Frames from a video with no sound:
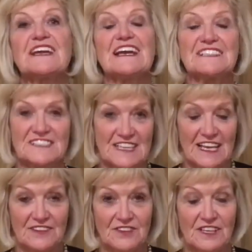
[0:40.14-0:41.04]
It's
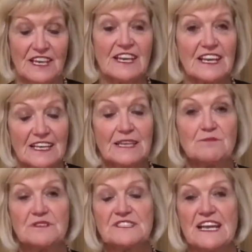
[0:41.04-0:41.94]
said that
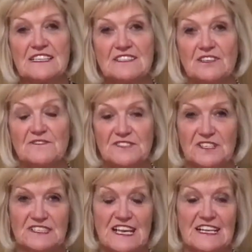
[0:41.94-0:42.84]
80% of
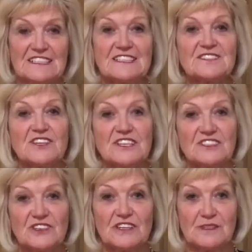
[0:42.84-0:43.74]
success is down
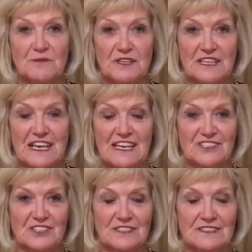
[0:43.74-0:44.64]
to our
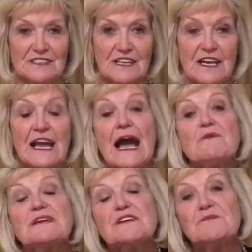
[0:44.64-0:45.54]
communication.
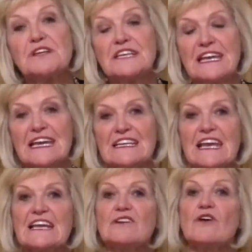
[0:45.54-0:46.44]
And we communicate
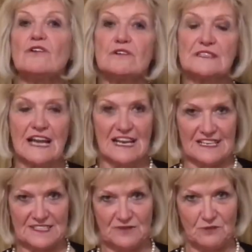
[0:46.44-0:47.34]
in all
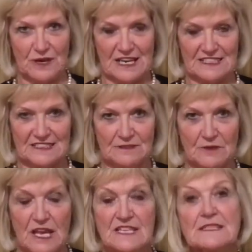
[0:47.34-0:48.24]
kinds of ways.
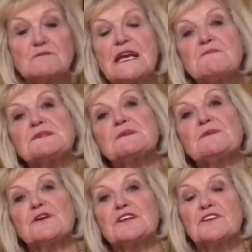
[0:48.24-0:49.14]
Sometimes we
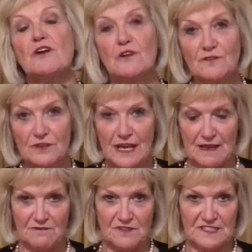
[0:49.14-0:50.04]
put an
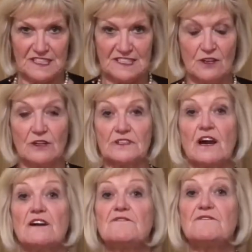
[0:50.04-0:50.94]
overemphasis on
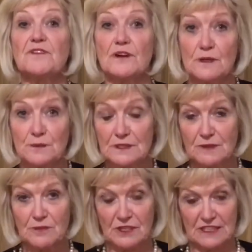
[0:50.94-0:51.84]
our verbal
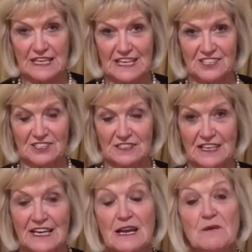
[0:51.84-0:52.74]
communication,
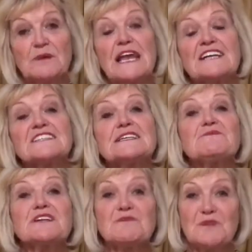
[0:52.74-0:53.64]
but actually
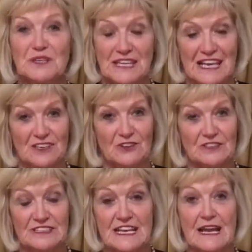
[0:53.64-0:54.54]
we communicate all
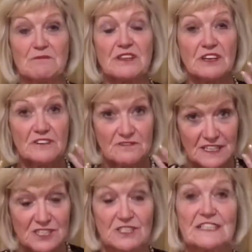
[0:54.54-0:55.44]
the time with our
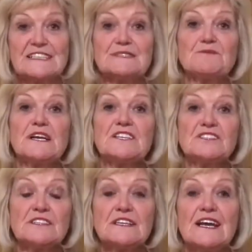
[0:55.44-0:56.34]
facial
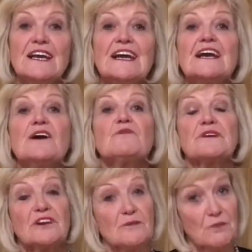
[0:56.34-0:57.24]
expression,
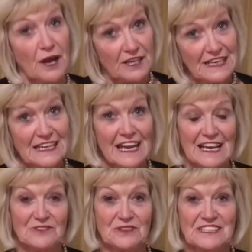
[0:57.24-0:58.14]
with our body
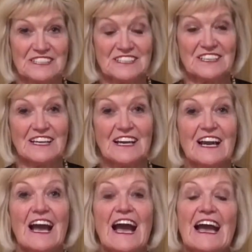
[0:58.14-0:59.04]
language,
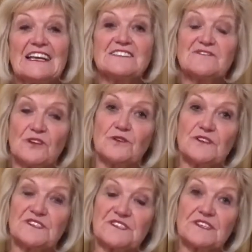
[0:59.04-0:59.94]
and of
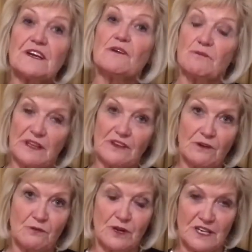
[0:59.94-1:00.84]
course with
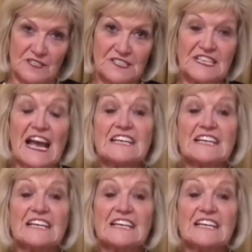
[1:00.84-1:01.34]
our words.